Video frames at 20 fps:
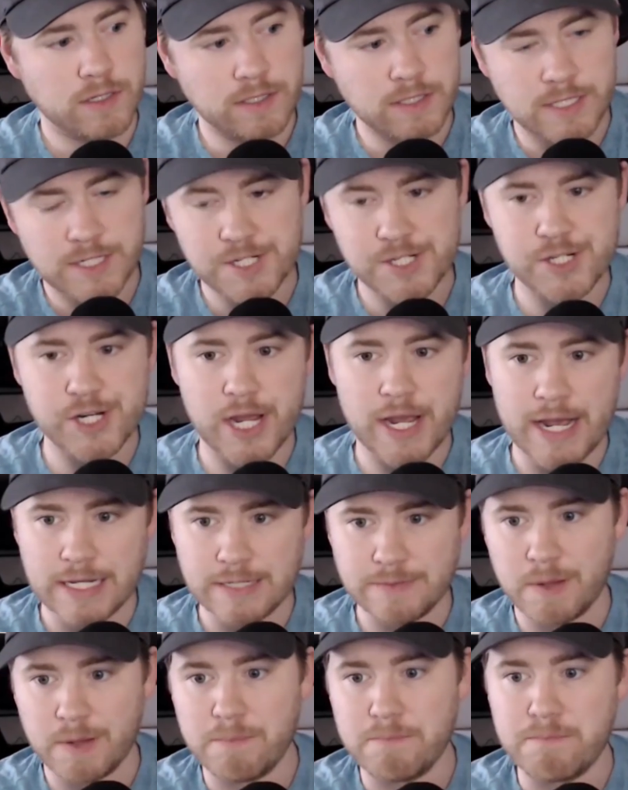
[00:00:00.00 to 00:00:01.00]
DJ
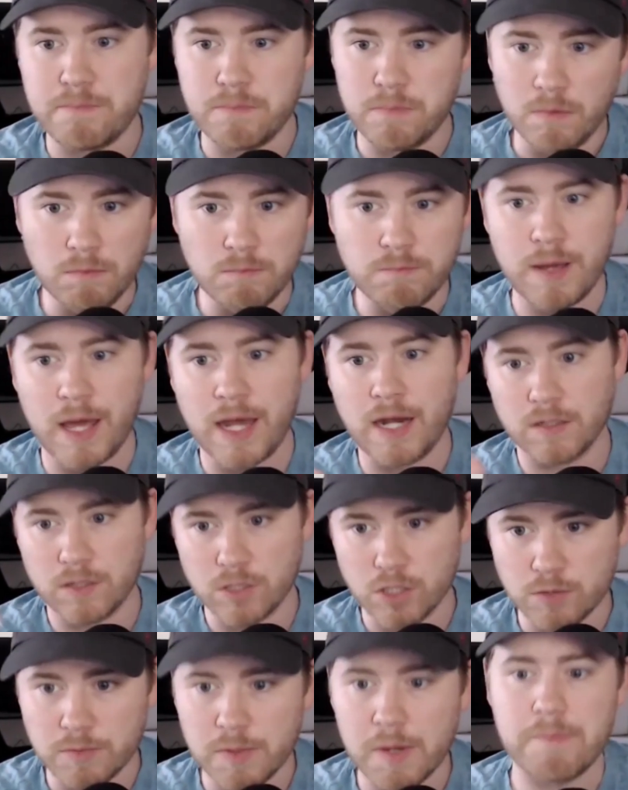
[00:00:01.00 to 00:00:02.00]
has been a
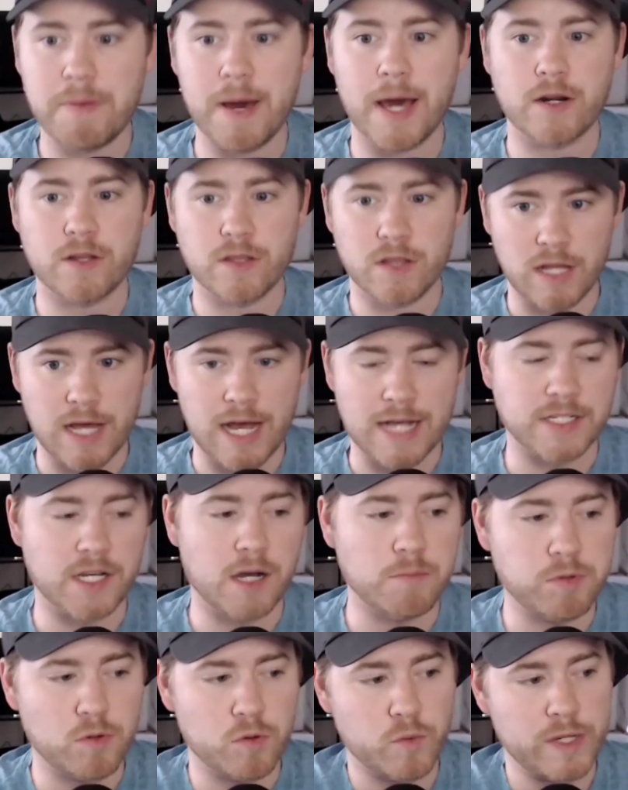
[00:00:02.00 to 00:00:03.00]
little bit better the last
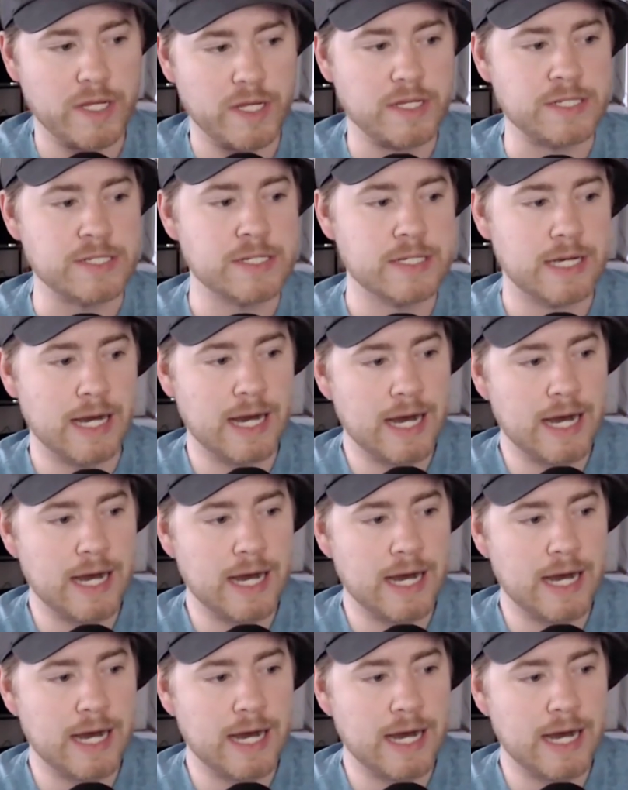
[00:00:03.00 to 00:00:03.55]
couple of weeks.